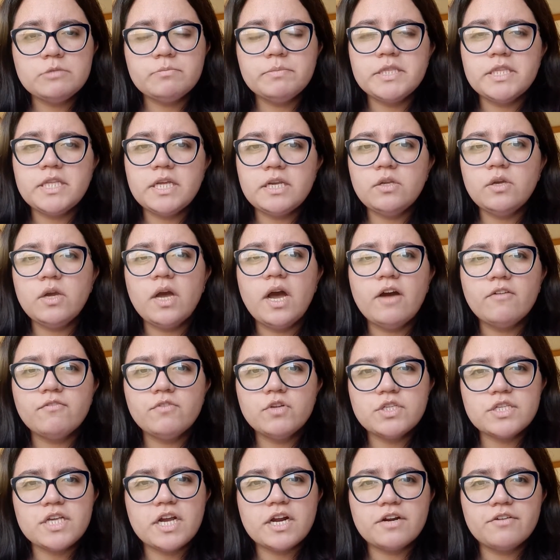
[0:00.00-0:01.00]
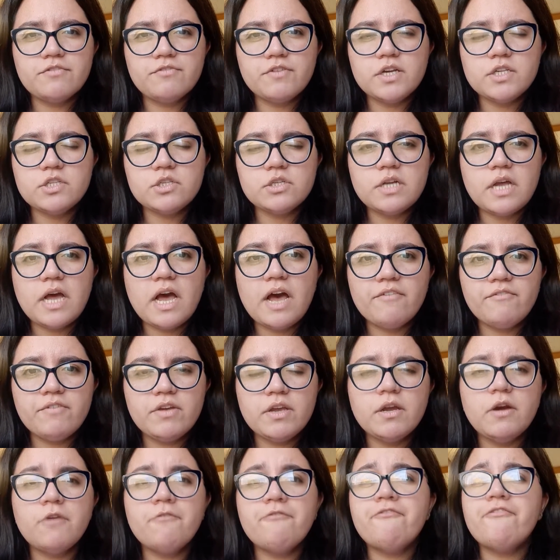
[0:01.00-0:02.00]
but then you have to sacrifice on
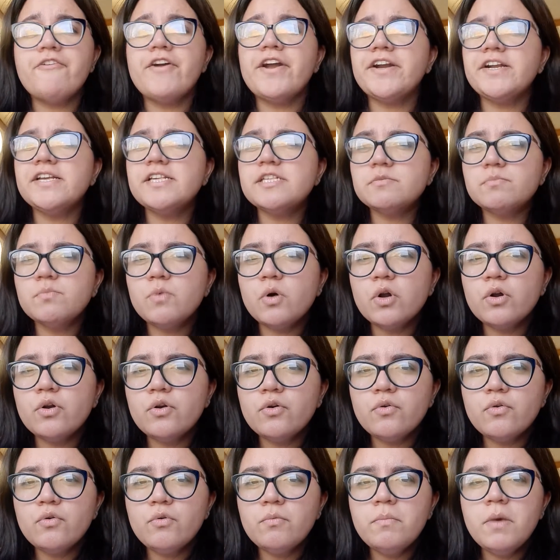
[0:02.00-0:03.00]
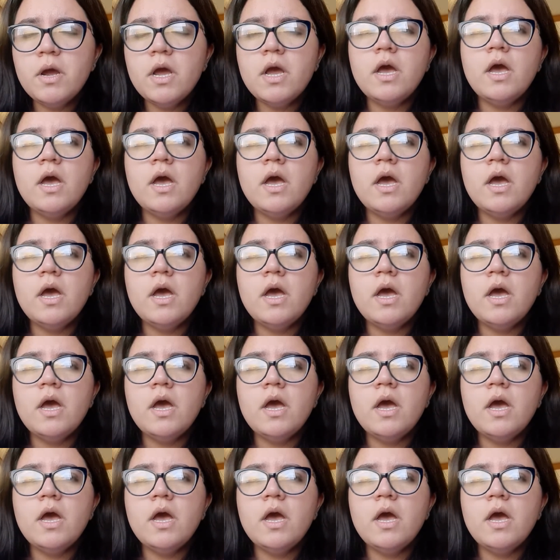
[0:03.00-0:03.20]
having a very small room